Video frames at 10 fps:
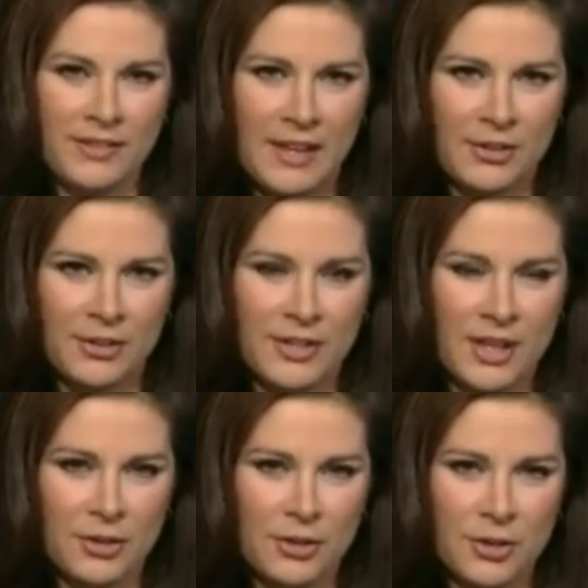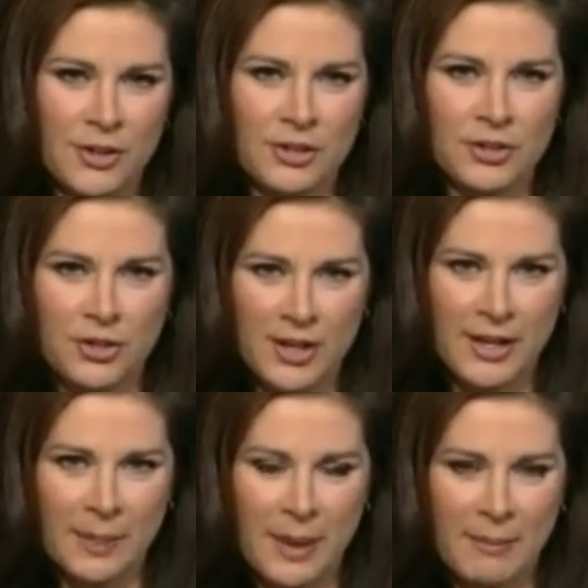Senator Sanders. So let's just try to
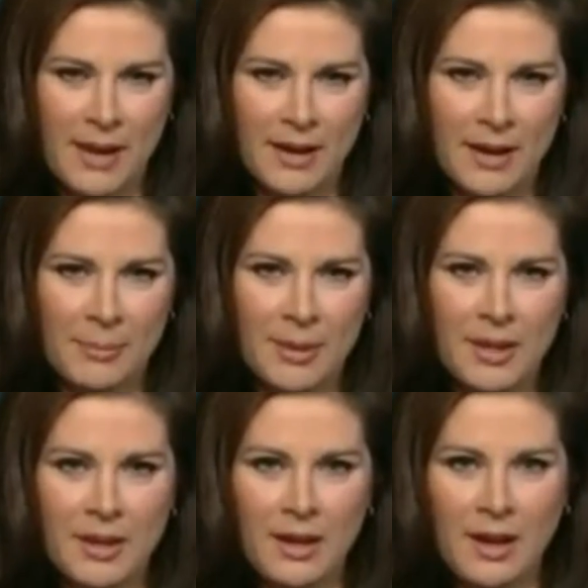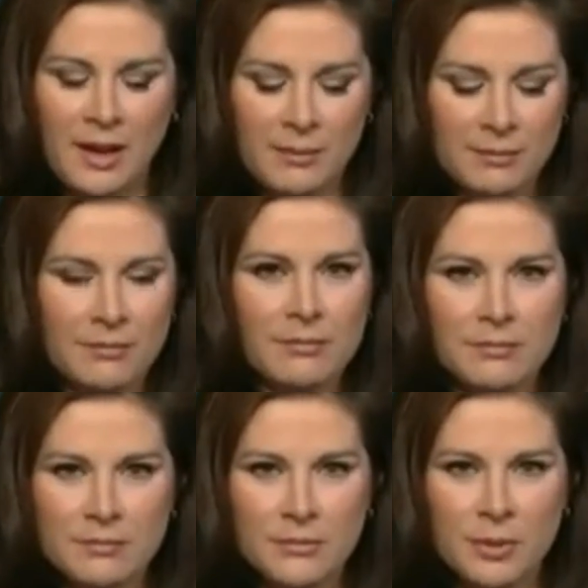get that back up. Um,
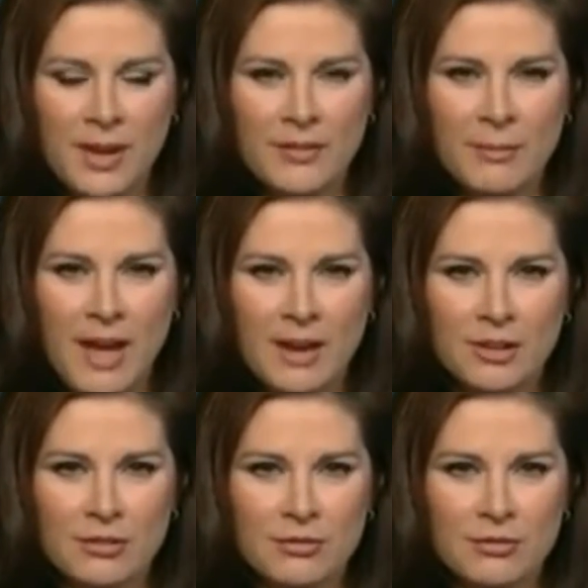do we have him back?